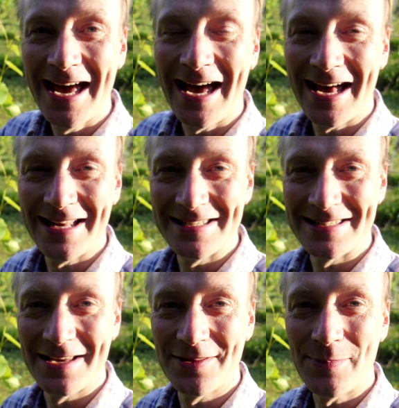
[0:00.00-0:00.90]
and
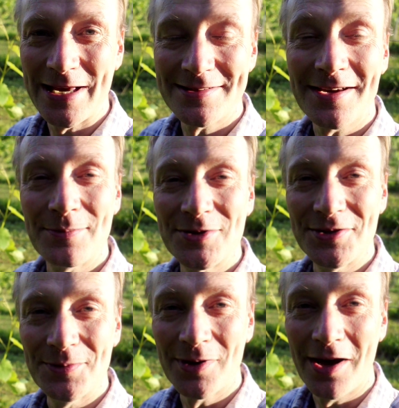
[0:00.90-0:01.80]
the best time
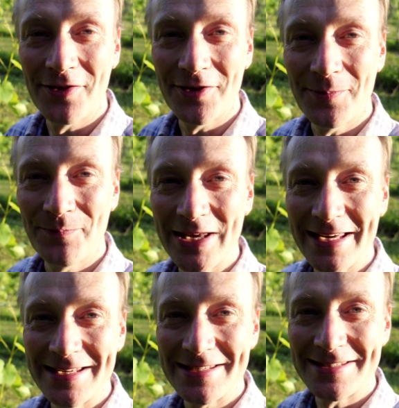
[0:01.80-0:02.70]
to plant them
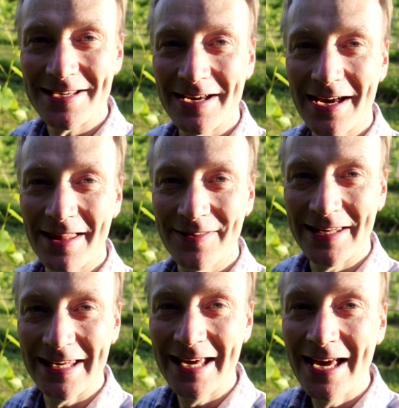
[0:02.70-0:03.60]
is at
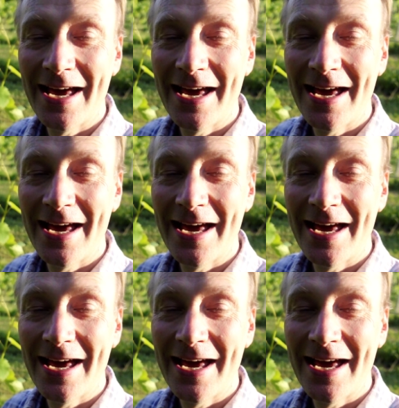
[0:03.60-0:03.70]
the